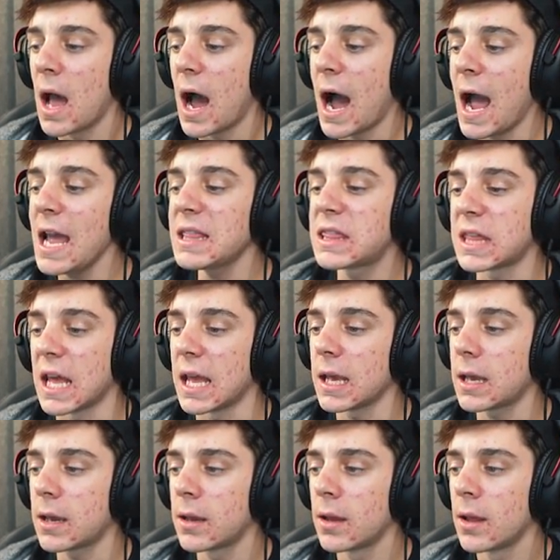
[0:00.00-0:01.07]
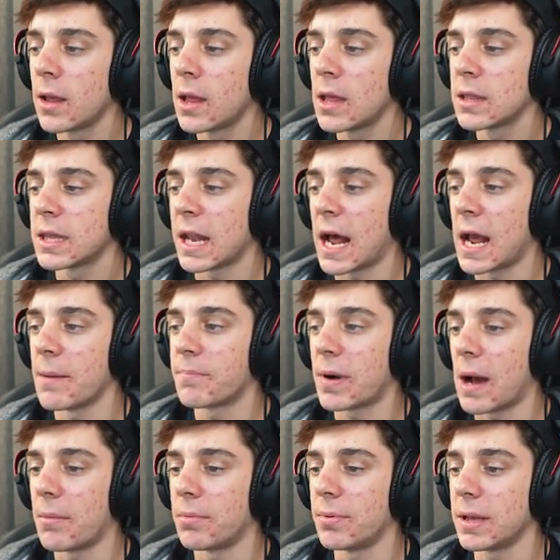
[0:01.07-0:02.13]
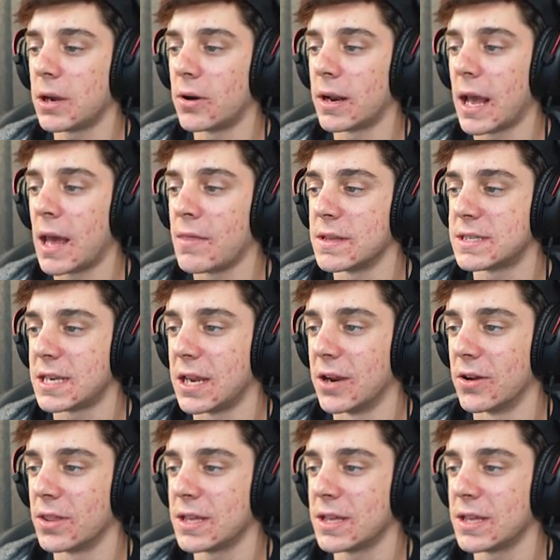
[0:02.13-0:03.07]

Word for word: I think that I am probably going to end this here.